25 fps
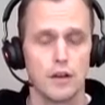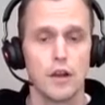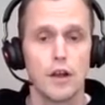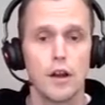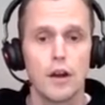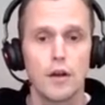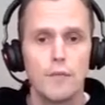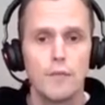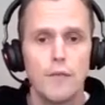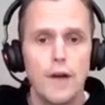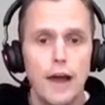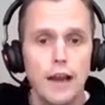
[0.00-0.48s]
a
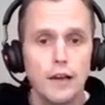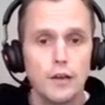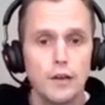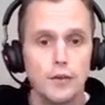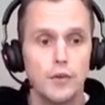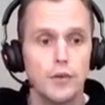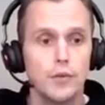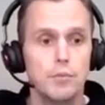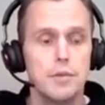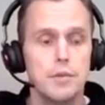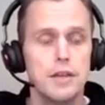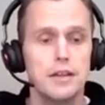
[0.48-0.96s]
lot of value
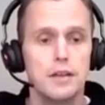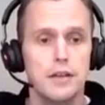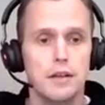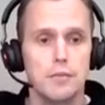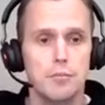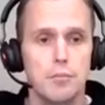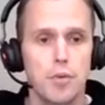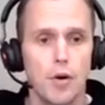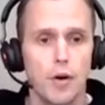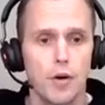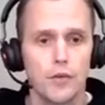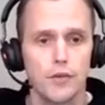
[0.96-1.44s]
to meet
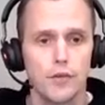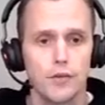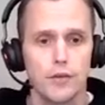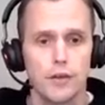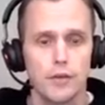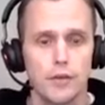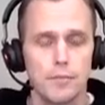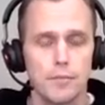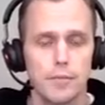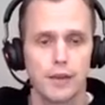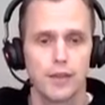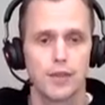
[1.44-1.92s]
in
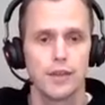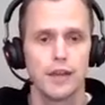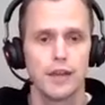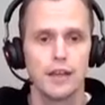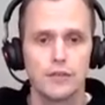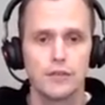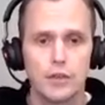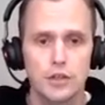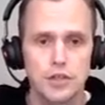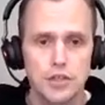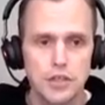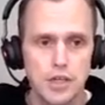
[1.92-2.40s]
person, but
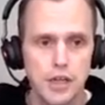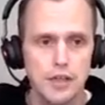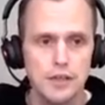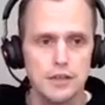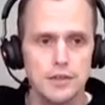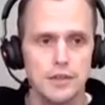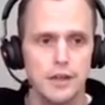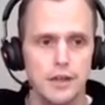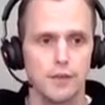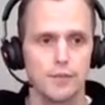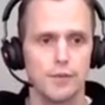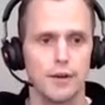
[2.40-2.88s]
things are
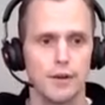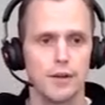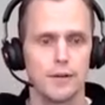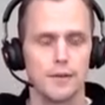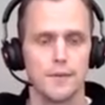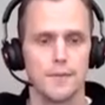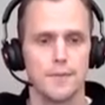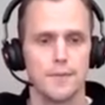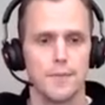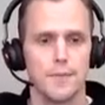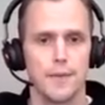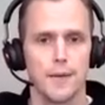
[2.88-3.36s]
changing,
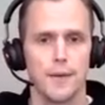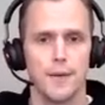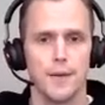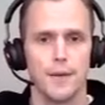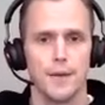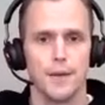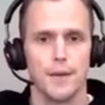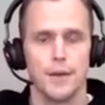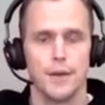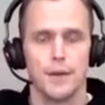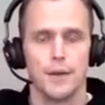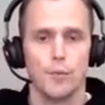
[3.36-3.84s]
right?
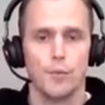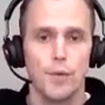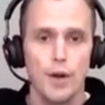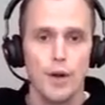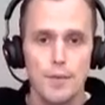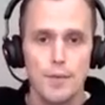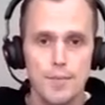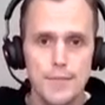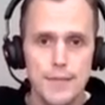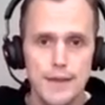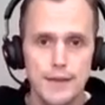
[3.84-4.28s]
Web